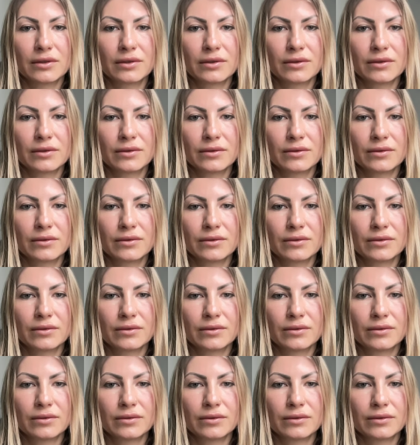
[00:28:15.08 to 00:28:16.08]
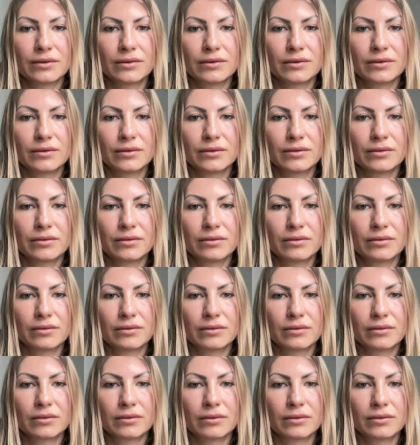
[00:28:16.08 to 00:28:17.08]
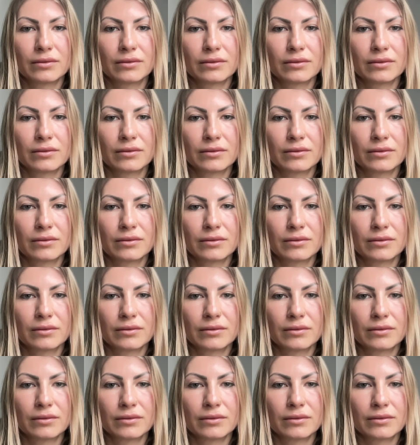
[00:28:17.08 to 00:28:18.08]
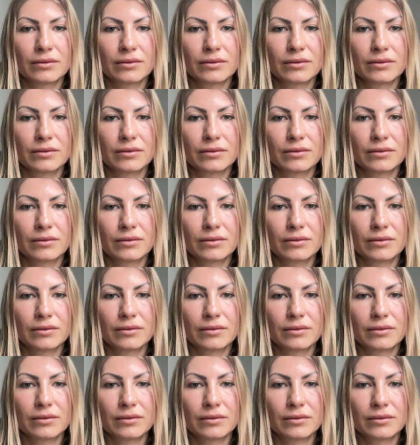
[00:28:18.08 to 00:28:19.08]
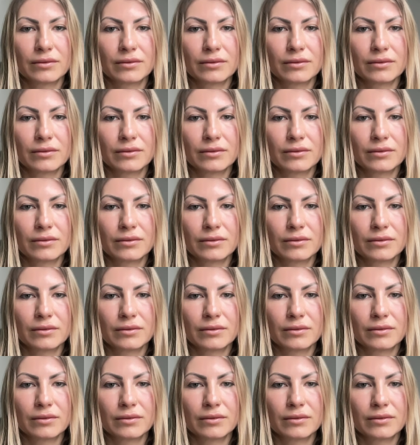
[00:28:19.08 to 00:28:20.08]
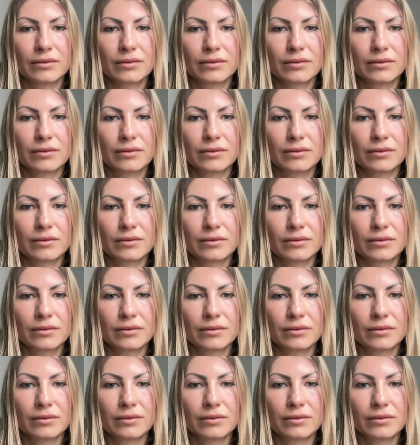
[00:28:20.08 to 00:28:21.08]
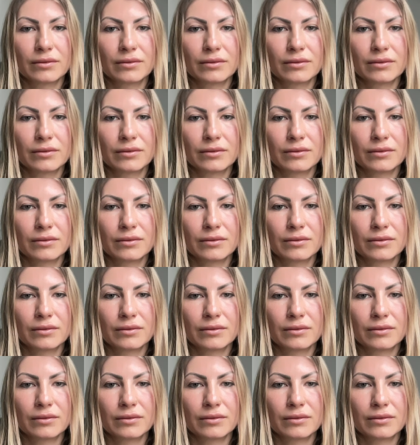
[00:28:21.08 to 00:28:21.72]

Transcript: [no speech]